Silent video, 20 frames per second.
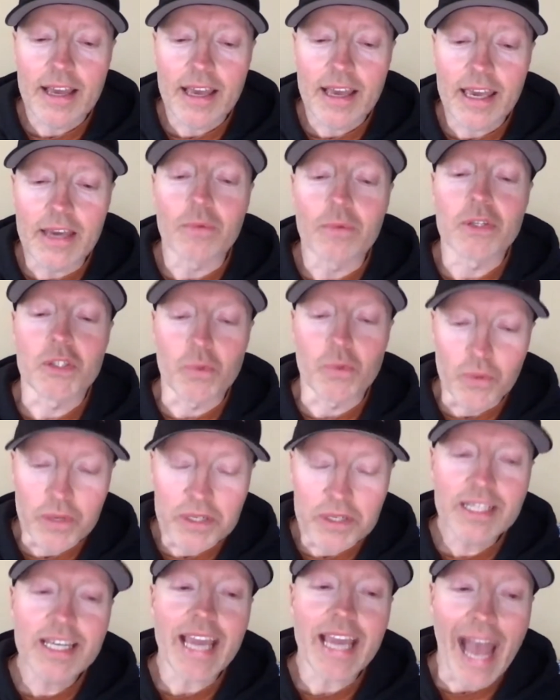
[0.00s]
was
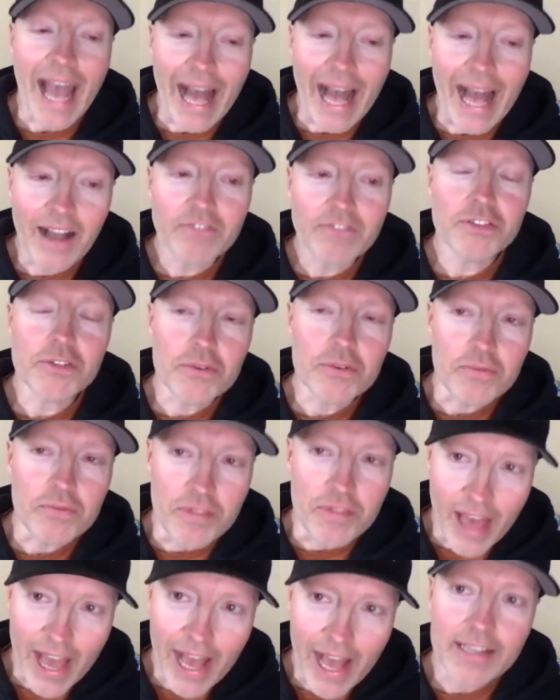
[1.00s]
really after
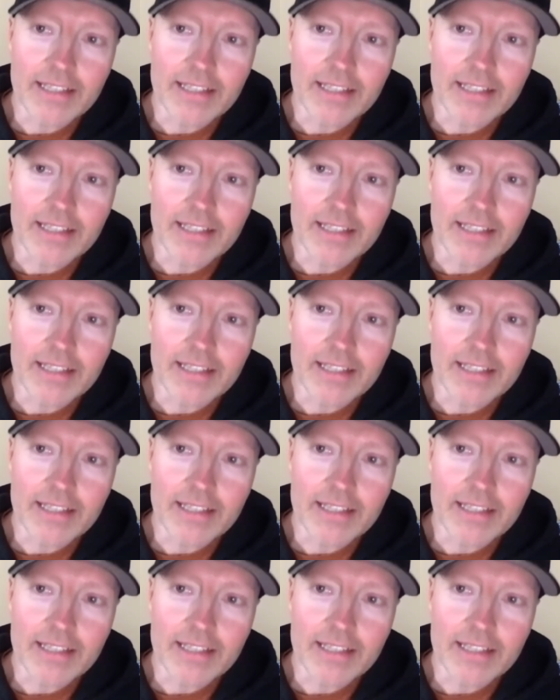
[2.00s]
that